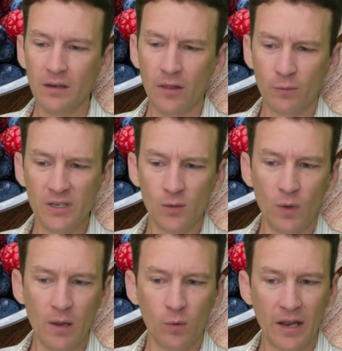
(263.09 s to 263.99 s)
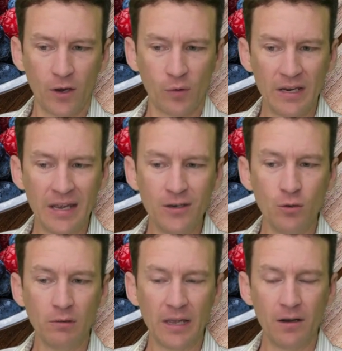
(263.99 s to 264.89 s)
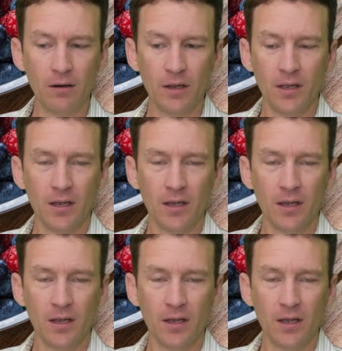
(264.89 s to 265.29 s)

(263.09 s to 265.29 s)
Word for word: Now the reason why when I create a new layer,